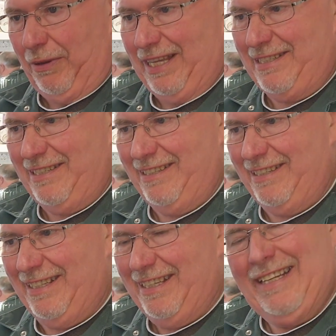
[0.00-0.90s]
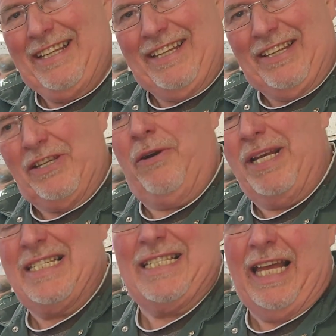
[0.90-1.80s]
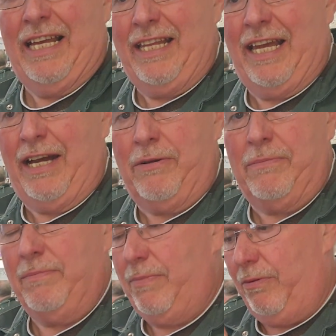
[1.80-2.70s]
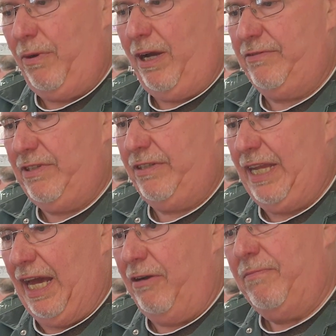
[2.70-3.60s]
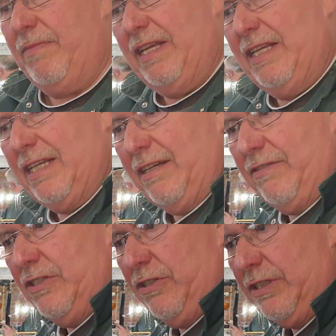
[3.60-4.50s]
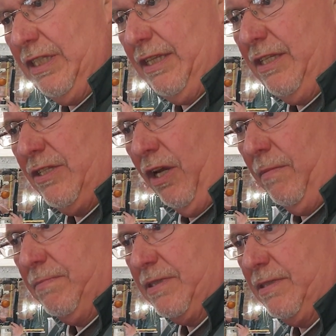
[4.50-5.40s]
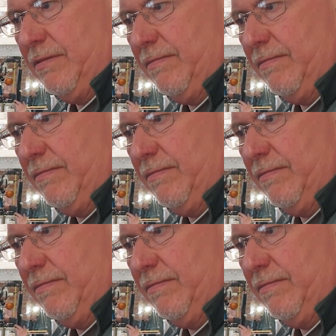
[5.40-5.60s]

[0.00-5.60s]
it, it's always slightly out. But what I've done now, I've adjusted the tops